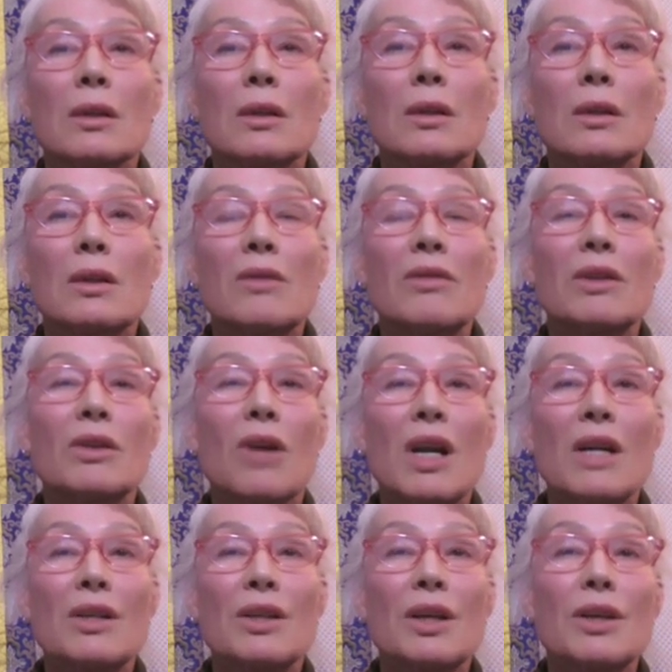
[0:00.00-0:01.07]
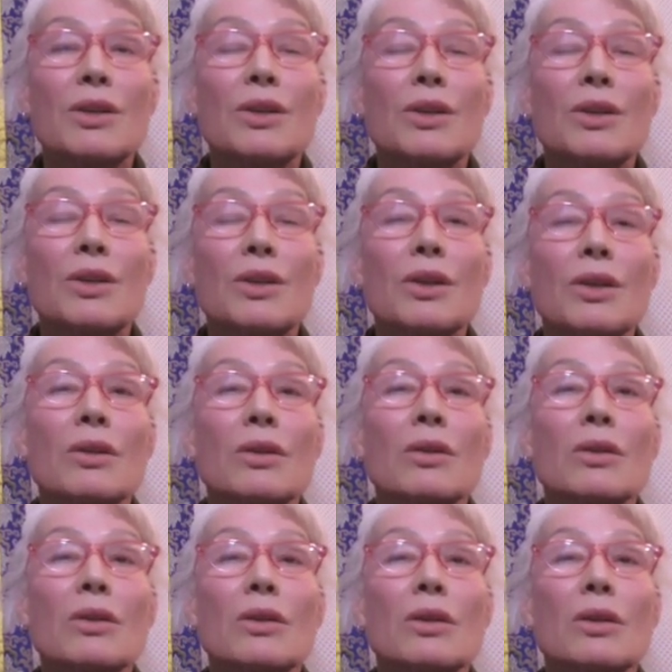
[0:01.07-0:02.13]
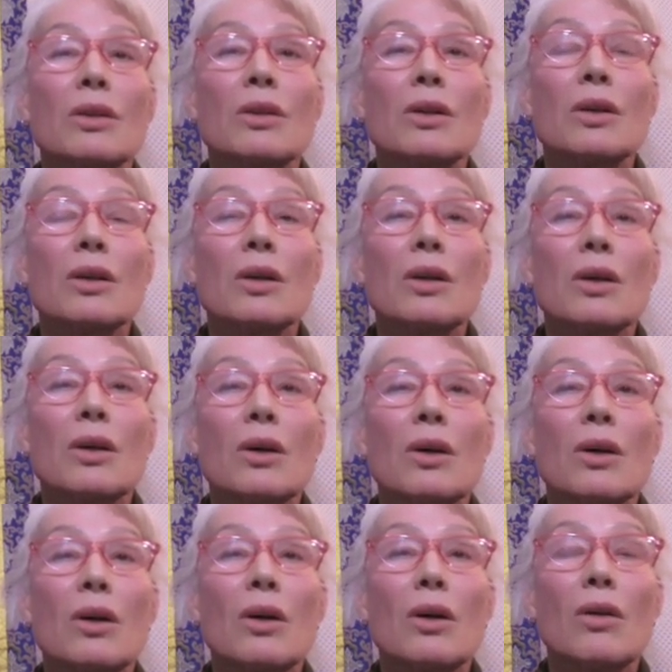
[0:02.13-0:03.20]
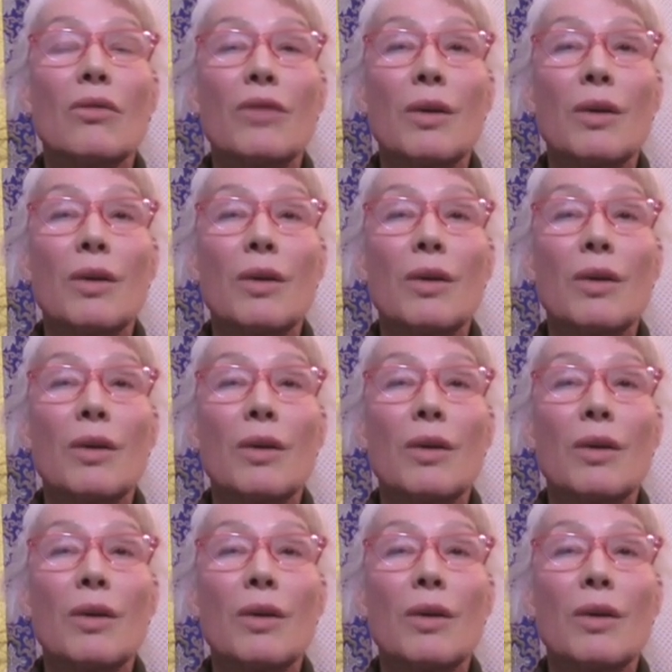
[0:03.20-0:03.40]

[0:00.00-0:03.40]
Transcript: the visualization of